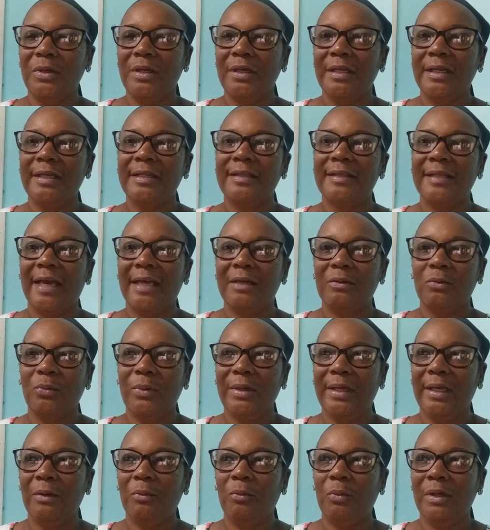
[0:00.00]
doing it
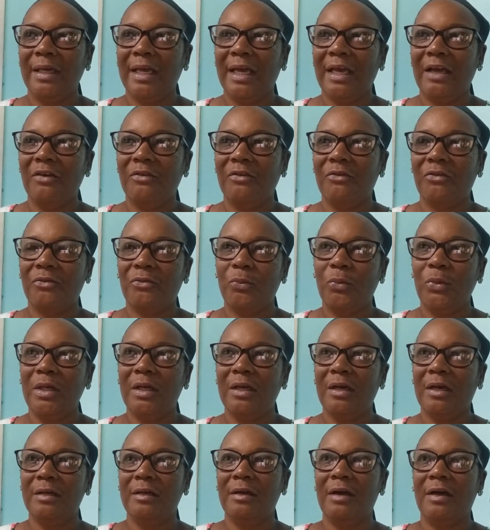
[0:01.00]
that way,
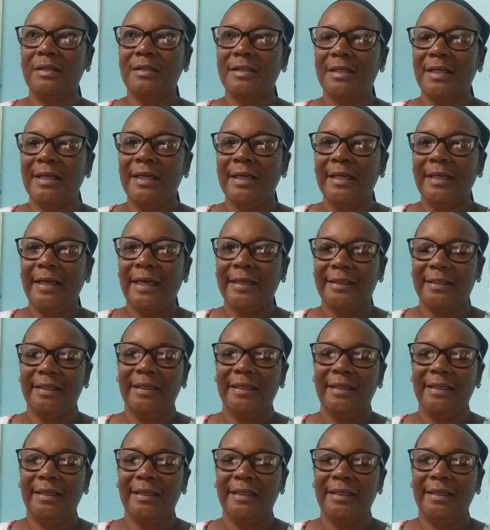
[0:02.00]
we are not